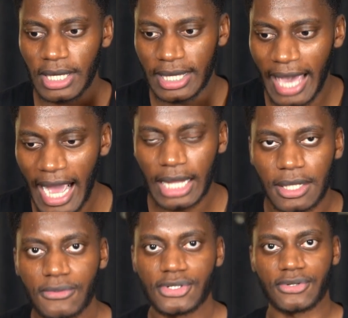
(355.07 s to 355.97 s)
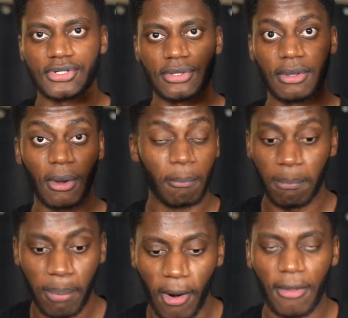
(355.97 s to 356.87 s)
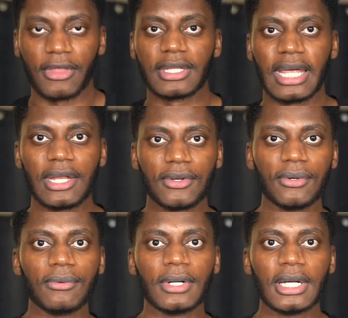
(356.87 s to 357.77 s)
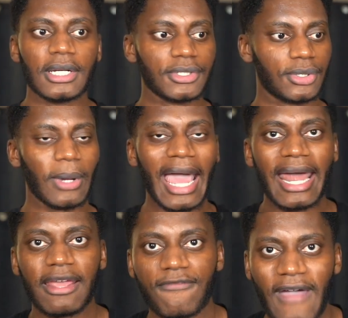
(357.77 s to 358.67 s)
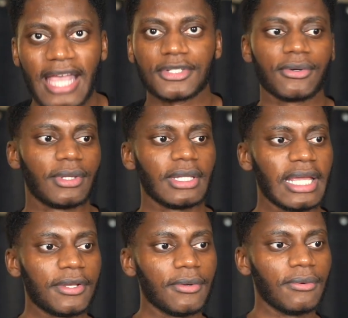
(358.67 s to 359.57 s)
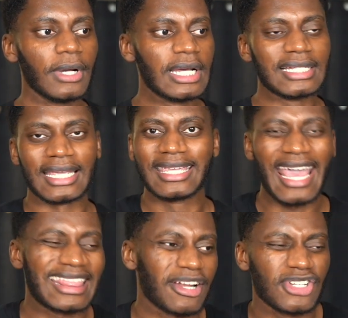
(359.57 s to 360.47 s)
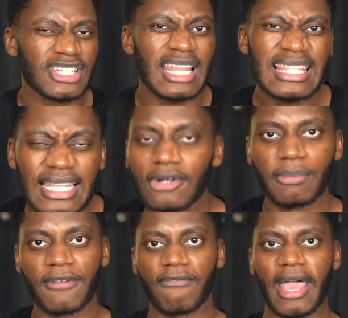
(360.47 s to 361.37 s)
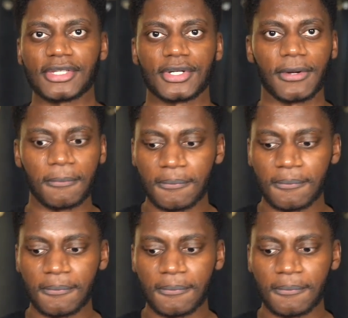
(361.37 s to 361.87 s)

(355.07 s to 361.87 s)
get closer to the ball than they do, to head it faster than they do, to get there just a little bit faster.